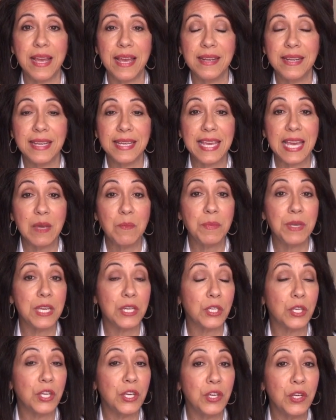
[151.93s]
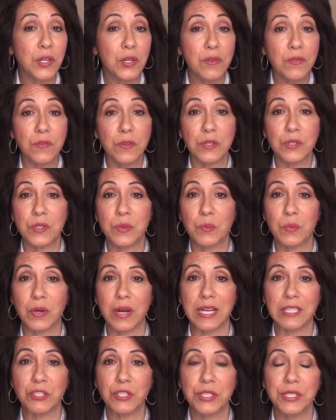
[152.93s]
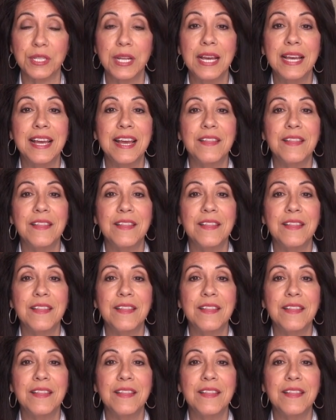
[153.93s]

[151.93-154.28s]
and it can be a cure for depression,